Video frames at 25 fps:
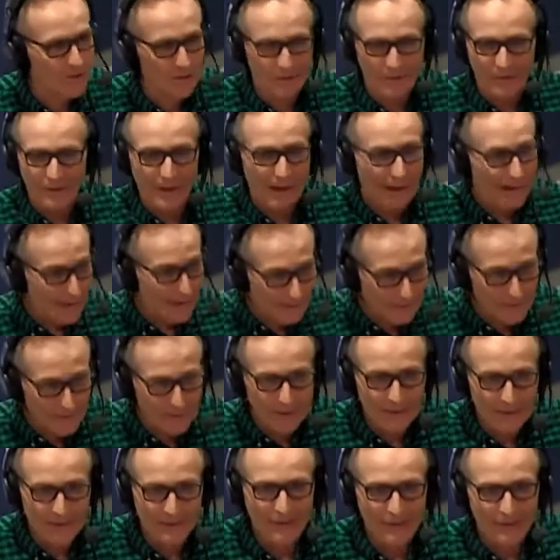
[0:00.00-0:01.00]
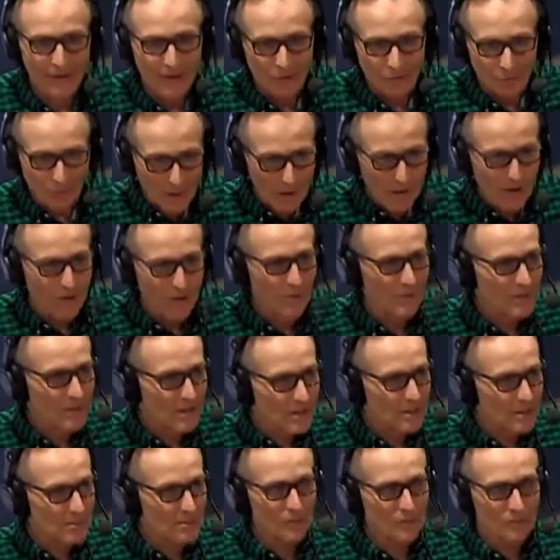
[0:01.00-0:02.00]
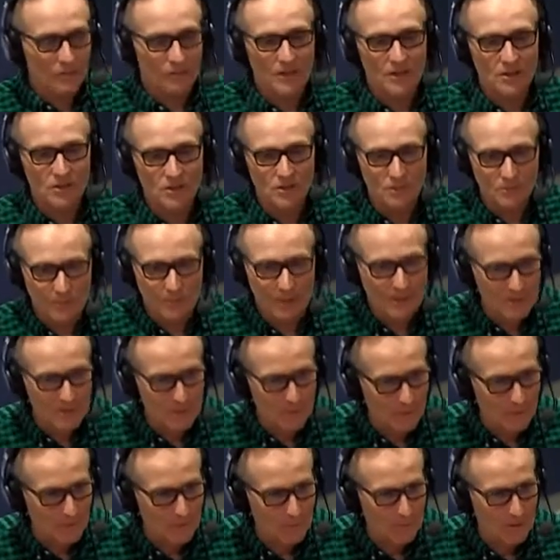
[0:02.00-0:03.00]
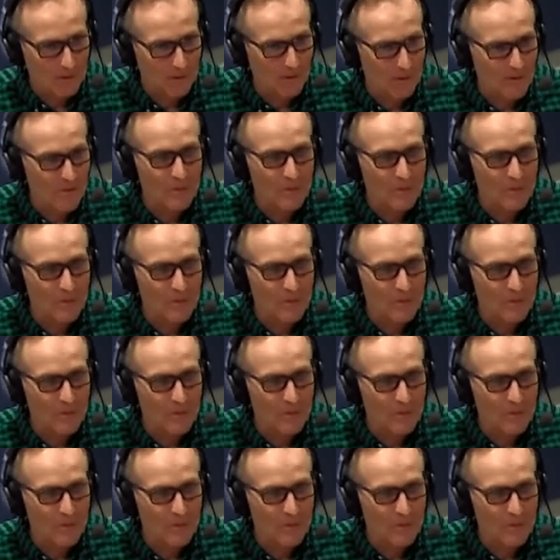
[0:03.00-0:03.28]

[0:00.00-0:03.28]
And I'm thinking, whoa, these are professional baseball players